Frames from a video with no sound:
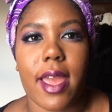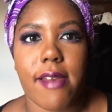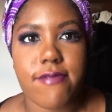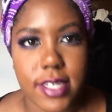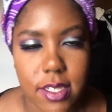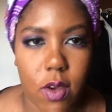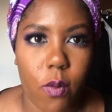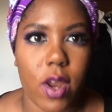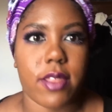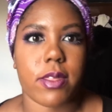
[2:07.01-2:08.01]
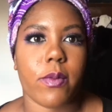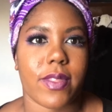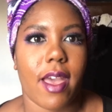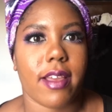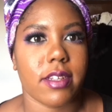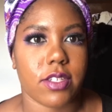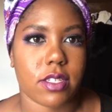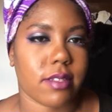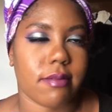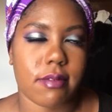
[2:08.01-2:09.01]
every single one of them without it
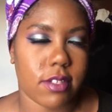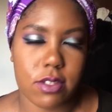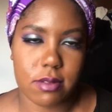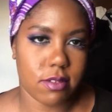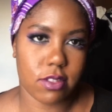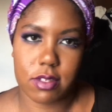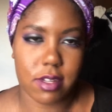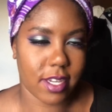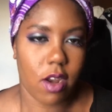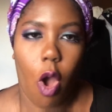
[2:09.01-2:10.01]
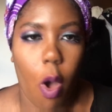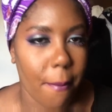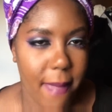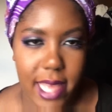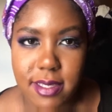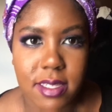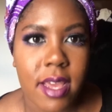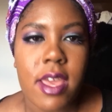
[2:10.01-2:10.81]
just looking a hot mess.